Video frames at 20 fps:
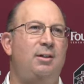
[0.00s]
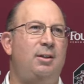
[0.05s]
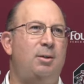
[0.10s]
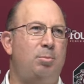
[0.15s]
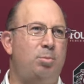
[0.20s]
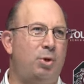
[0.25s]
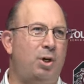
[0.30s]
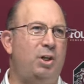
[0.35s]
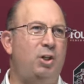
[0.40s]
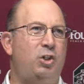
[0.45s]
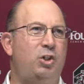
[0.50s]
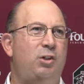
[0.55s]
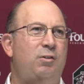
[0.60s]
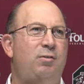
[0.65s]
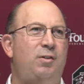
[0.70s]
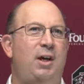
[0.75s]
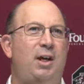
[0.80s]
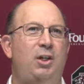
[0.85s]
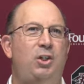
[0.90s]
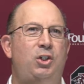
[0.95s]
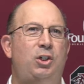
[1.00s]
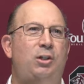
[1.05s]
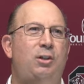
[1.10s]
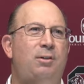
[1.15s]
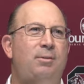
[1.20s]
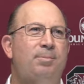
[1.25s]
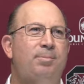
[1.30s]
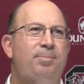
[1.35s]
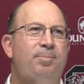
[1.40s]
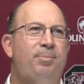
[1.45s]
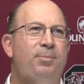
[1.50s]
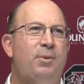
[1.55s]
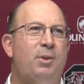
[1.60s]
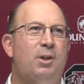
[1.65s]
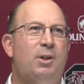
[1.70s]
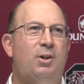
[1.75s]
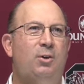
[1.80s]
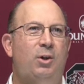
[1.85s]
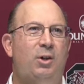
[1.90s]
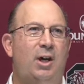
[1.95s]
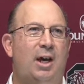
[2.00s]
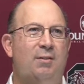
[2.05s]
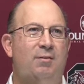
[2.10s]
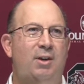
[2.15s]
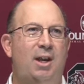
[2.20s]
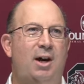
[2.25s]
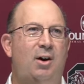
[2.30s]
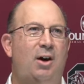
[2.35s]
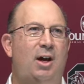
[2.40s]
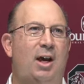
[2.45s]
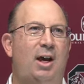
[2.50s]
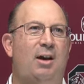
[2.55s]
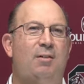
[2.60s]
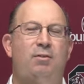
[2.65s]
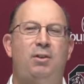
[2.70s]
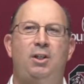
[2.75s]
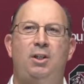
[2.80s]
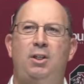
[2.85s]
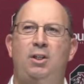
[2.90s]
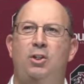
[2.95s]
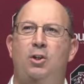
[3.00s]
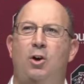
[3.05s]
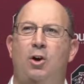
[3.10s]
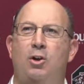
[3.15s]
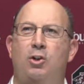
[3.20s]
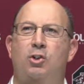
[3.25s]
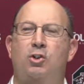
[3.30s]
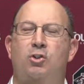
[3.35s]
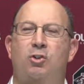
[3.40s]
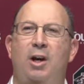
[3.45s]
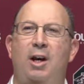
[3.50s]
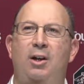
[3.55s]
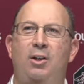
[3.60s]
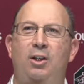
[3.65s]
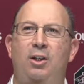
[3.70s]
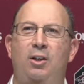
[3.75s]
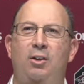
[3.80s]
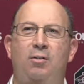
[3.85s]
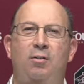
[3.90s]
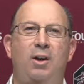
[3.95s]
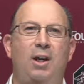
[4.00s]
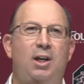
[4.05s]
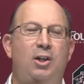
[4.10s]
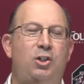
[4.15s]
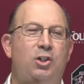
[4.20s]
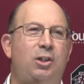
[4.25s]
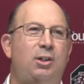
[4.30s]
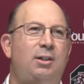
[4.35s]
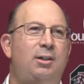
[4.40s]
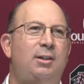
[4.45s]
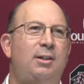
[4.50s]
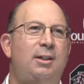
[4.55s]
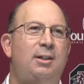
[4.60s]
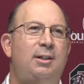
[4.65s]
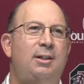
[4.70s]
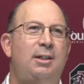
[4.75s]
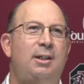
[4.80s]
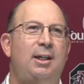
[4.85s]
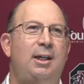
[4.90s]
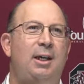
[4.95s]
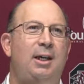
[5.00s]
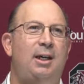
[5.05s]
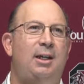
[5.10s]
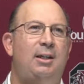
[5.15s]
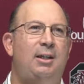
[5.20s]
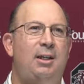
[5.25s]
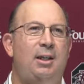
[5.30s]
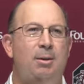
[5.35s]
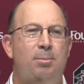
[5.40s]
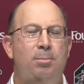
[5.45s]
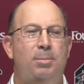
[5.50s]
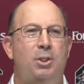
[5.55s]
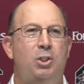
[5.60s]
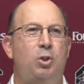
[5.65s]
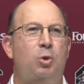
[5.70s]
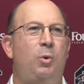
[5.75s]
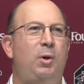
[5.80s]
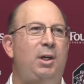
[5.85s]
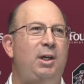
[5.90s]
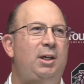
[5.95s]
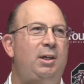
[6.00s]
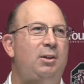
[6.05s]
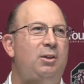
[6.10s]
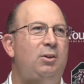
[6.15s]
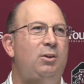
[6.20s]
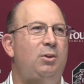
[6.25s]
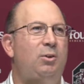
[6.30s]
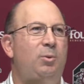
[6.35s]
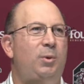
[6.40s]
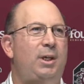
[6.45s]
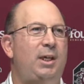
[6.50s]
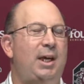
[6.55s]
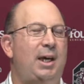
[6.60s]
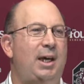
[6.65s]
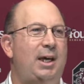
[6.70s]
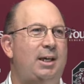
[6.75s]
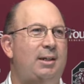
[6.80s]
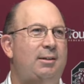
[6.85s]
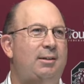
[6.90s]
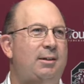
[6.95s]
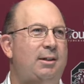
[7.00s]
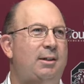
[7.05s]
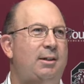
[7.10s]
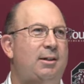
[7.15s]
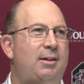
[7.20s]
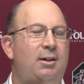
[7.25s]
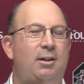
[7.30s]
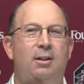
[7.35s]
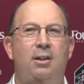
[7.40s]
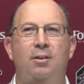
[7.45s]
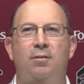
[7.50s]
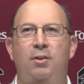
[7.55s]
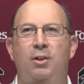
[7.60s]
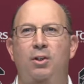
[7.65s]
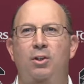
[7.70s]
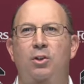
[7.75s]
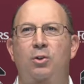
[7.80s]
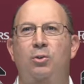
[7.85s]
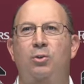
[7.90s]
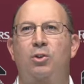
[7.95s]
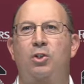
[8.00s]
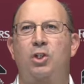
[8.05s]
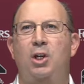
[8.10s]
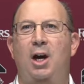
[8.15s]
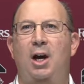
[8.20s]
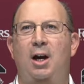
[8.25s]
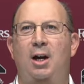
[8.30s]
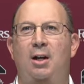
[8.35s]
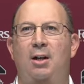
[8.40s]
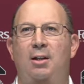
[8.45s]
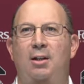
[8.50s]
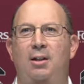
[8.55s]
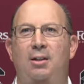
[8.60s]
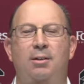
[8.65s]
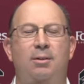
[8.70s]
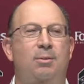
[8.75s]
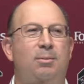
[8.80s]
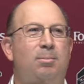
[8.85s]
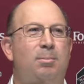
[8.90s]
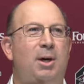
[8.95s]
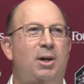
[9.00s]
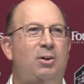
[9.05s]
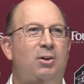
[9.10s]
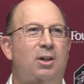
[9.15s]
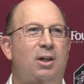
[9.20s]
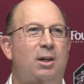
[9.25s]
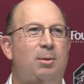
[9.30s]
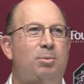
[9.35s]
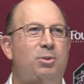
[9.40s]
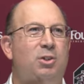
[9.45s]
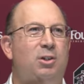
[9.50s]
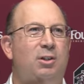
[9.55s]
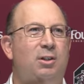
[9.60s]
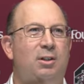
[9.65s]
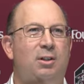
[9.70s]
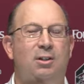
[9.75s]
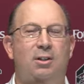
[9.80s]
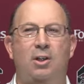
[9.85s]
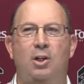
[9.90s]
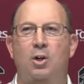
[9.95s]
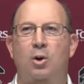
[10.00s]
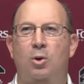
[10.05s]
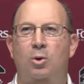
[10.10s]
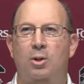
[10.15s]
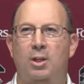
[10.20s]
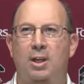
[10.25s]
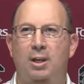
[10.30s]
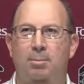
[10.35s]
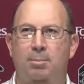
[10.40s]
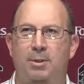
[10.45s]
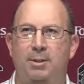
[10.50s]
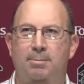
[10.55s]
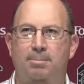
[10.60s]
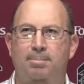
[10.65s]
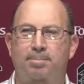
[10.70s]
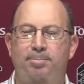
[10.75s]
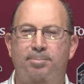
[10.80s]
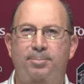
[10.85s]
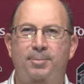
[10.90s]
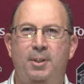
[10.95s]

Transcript: the British invasion, you have now have the Australian invasion, and in between we had uh, Olivia Newton-John and Mel Gibson and Nicole Kidman.